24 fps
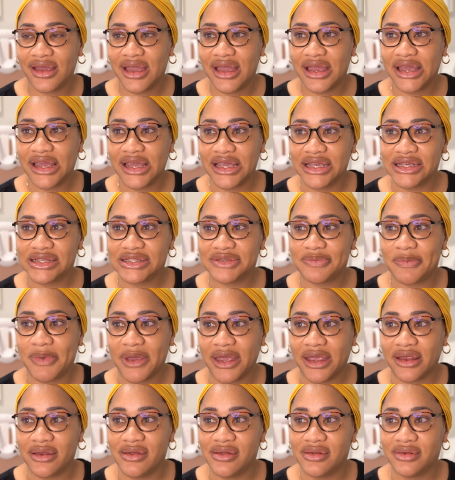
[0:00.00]
He's
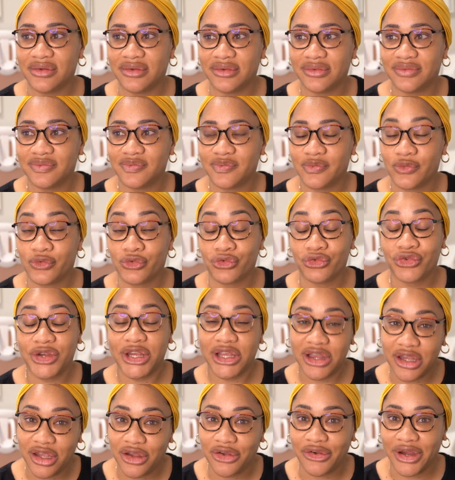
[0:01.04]
been
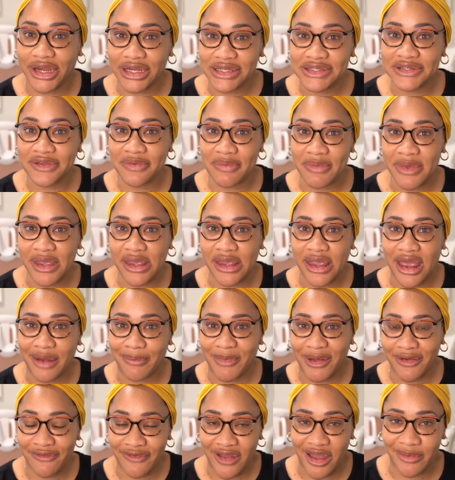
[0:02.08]
really great to me and
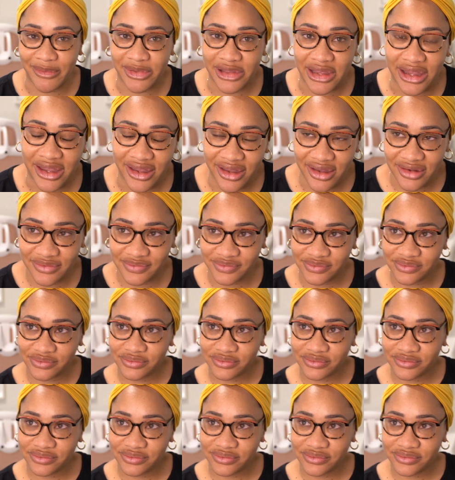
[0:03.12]
my family.